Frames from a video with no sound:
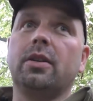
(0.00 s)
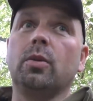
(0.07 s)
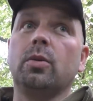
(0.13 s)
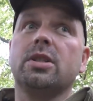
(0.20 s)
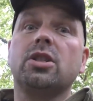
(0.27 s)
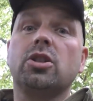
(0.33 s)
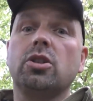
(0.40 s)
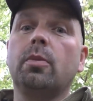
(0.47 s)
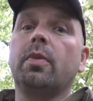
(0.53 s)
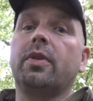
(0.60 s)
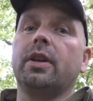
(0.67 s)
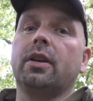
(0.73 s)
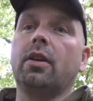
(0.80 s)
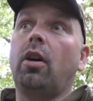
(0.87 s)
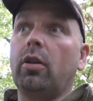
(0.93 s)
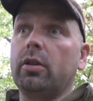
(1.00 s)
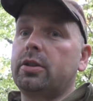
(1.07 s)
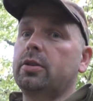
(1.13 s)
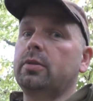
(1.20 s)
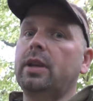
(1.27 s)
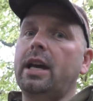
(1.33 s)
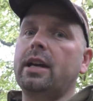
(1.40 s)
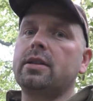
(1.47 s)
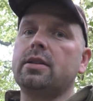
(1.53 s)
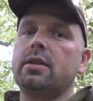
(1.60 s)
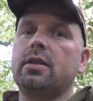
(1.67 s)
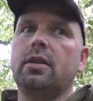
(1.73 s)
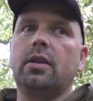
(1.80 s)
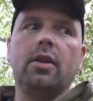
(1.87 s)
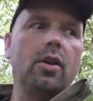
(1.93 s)
There was something on two legs,
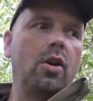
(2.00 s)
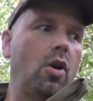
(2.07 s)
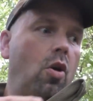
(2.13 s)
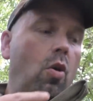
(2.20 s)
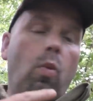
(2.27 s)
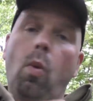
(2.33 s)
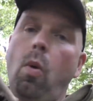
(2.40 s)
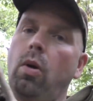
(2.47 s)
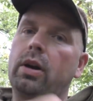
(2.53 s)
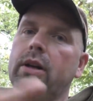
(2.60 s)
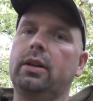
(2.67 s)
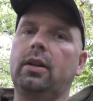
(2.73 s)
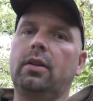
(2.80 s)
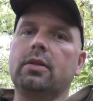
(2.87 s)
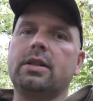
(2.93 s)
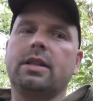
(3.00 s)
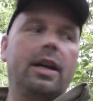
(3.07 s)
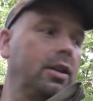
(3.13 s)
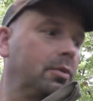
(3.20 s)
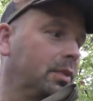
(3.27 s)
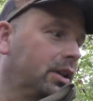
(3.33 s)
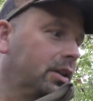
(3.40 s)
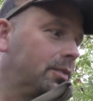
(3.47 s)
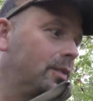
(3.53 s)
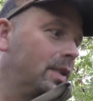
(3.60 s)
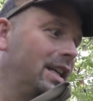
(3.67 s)
walking alongside me,